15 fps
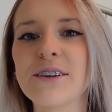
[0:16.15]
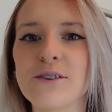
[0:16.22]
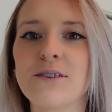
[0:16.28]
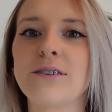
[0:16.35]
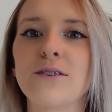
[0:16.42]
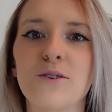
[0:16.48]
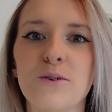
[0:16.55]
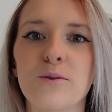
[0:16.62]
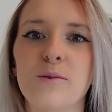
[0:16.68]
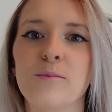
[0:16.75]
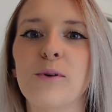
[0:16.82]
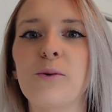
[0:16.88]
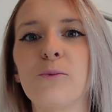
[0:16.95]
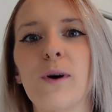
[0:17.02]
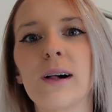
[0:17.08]

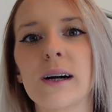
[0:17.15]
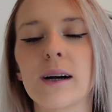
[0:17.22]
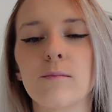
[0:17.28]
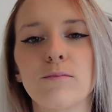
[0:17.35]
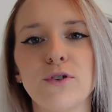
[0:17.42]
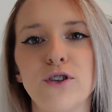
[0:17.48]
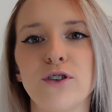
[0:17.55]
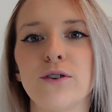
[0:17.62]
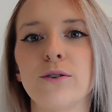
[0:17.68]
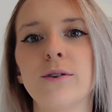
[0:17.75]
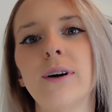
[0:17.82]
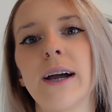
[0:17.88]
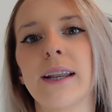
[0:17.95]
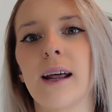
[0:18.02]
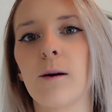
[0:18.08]
YouTube, welcome
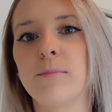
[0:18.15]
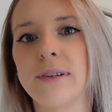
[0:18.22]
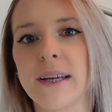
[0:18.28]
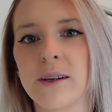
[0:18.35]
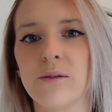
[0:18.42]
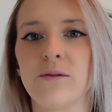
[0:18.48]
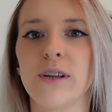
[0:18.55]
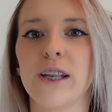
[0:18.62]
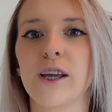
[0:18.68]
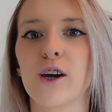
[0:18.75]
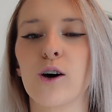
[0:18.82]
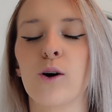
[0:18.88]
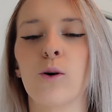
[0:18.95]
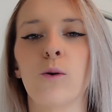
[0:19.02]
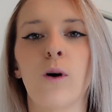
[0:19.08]
to an update
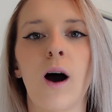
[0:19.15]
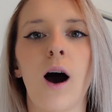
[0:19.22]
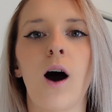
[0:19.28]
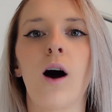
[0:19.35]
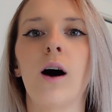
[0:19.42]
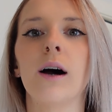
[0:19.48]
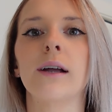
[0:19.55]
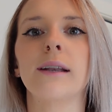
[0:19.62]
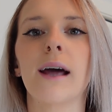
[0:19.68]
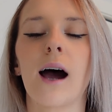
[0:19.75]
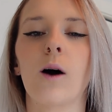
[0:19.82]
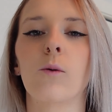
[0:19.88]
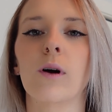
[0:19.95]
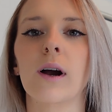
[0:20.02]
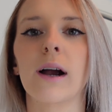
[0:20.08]
video on
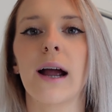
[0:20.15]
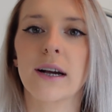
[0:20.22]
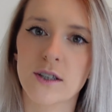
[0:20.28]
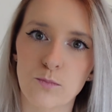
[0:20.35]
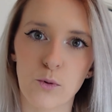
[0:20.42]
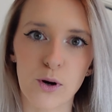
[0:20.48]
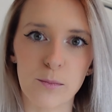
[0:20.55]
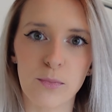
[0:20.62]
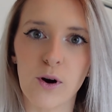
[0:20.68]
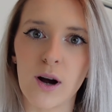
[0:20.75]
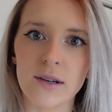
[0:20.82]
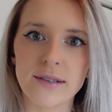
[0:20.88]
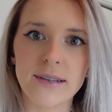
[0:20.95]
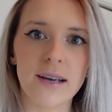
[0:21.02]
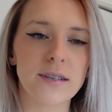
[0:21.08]
our export
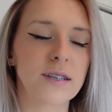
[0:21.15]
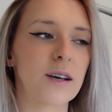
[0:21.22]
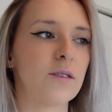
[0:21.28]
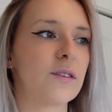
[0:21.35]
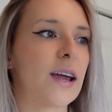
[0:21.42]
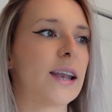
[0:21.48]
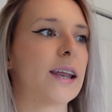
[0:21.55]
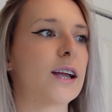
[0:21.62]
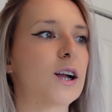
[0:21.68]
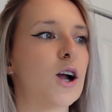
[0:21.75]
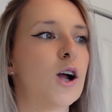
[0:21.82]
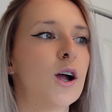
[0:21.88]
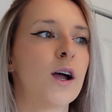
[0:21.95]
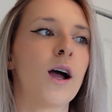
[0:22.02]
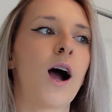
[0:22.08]
process of getting
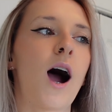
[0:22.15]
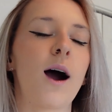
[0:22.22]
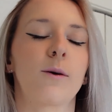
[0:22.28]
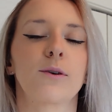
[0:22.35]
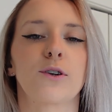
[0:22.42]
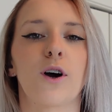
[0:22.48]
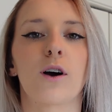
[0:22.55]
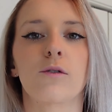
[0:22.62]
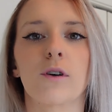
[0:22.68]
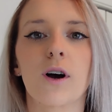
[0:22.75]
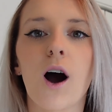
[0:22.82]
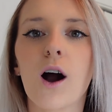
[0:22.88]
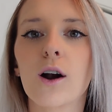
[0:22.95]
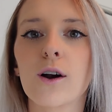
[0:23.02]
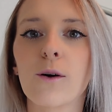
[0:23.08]
our dog
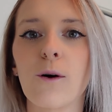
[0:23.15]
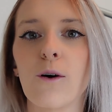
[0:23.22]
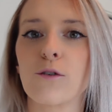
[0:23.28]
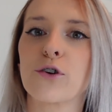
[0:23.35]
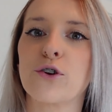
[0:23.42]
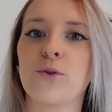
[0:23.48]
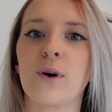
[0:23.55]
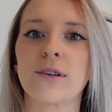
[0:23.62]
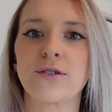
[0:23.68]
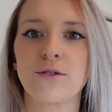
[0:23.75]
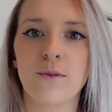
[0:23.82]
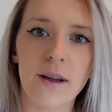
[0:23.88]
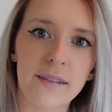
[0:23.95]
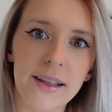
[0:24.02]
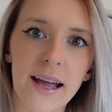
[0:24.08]
Ricaro over to
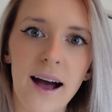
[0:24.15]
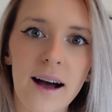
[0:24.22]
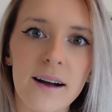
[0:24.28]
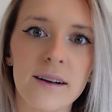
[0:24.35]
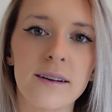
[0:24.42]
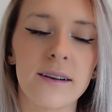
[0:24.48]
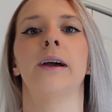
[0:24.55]
Australia.